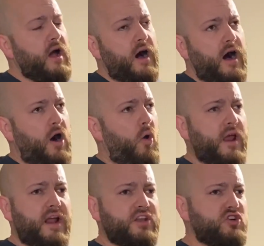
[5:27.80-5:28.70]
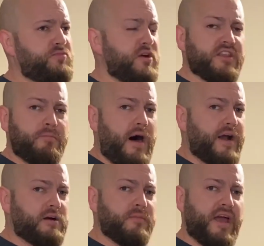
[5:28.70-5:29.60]
All you gotta do is put it in the
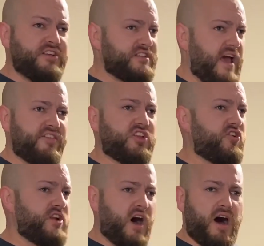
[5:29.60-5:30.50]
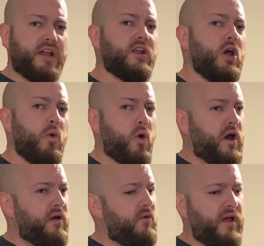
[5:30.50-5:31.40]
bottom and just have it turned on
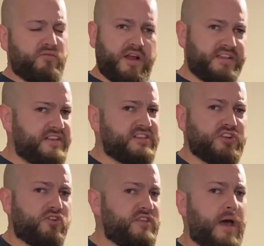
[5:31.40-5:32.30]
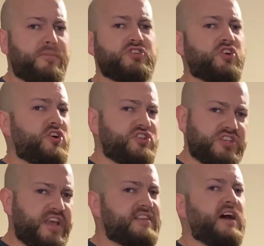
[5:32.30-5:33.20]
where it regulates a certain temperature and just
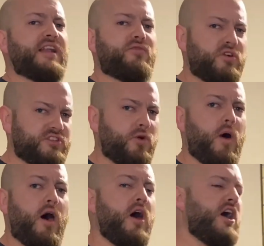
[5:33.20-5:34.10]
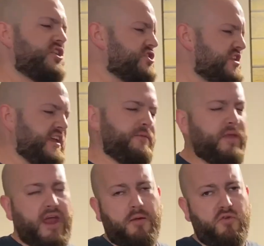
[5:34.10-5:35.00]
kicks on every once in a while just to keep
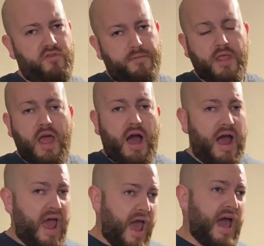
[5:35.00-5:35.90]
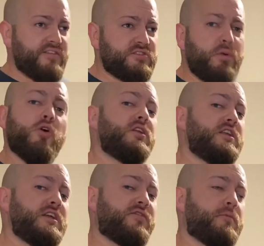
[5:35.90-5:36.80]
the air moving. I have spoken to
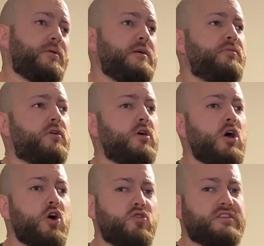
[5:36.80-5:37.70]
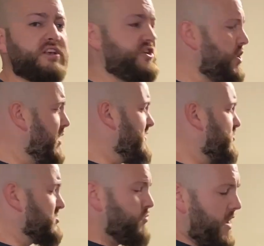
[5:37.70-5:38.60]
different people who says, you know what, every
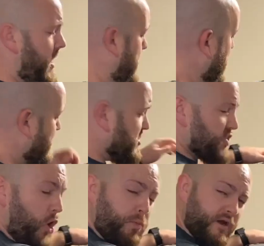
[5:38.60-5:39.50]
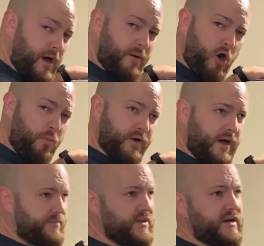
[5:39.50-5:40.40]
once in a while, just open
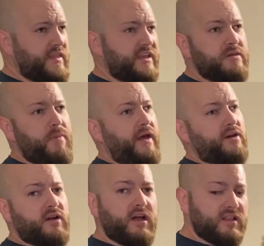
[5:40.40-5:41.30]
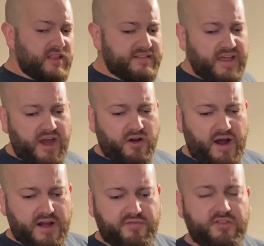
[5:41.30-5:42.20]
up the incubator, let the air
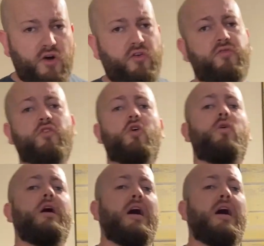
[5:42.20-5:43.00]
kind of flow through.